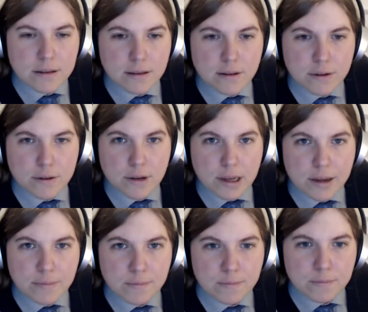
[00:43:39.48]

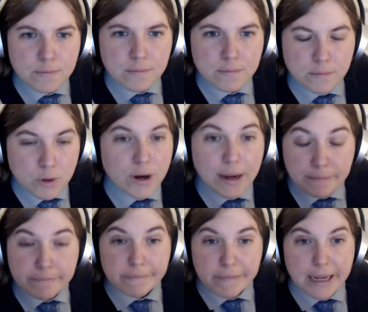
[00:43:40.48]
the
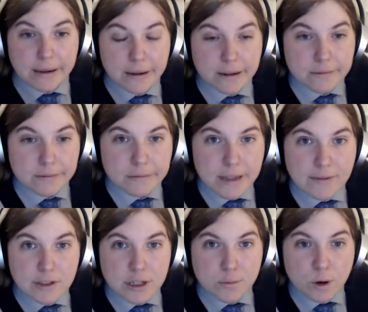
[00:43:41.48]
I
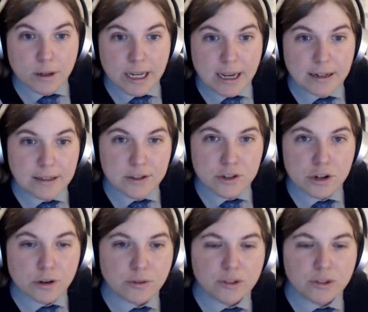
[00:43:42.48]
haven't done one yet in this show.